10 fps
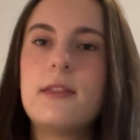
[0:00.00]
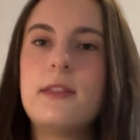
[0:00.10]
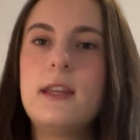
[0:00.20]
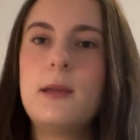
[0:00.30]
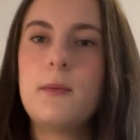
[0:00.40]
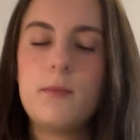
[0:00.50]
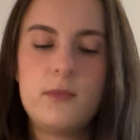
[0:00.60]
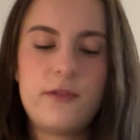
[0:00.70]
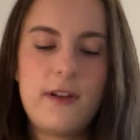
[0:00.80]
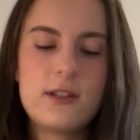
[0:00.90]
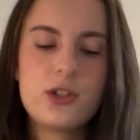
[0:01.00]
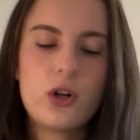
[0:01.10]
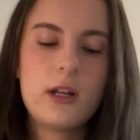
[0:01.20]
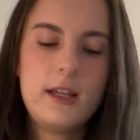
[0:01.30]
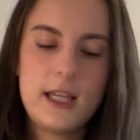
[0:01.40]
The defense
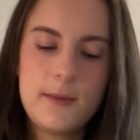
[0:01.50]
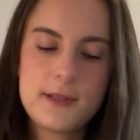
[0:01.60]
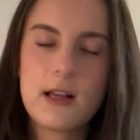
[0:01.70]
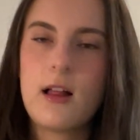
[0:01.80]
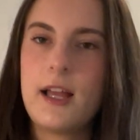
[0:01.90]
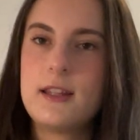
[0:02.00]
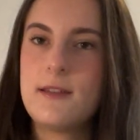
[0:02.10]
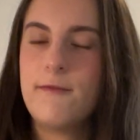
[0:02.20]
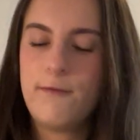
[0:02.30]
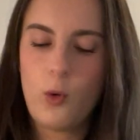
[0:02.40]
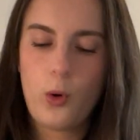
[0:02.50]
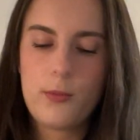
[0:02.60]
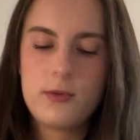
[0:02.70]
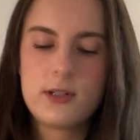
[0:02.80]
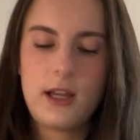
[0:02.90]
attorney keeps clients
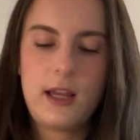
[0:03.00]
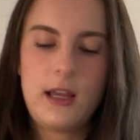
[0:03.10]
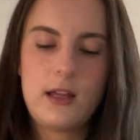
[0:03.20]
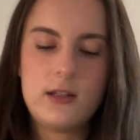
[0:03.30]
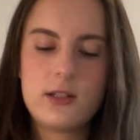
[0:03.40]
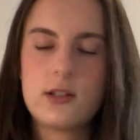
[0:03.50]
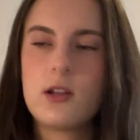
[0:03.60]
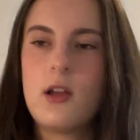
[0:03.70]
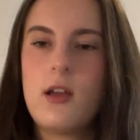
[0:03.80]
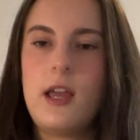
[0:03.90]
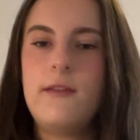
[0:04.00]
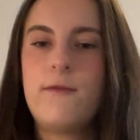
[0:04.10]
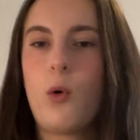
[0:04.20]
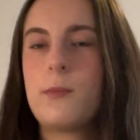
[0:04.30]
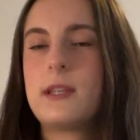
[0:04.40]
informed and
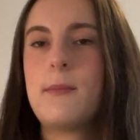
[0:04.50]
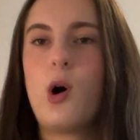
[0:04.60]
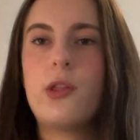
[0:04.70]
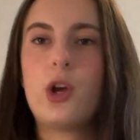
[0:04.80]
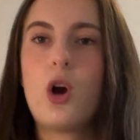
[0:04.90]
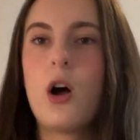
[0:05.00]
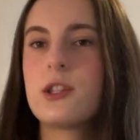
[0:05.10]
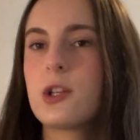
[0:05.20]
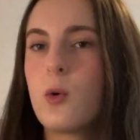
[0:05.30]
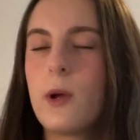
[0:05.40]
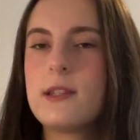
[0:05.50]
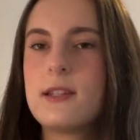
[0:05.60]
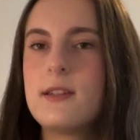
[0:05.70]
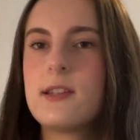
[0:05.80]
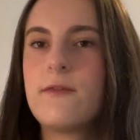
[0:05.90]
informs them on the
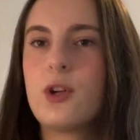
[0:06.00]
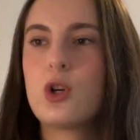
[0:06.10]
consequences of their